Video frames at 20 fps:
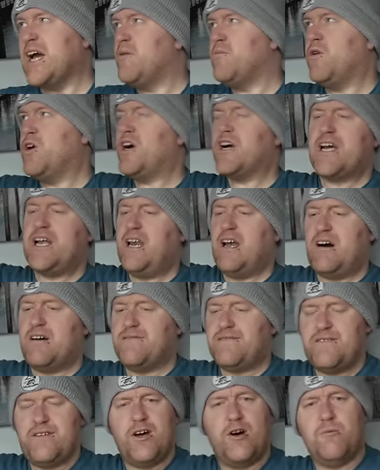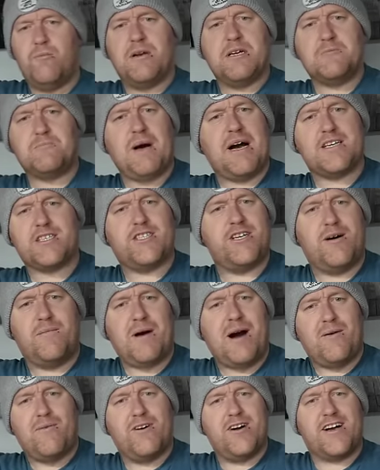get in working life. Nobody's passionate
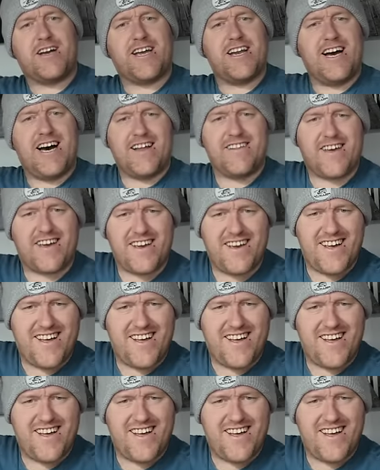about working, are they?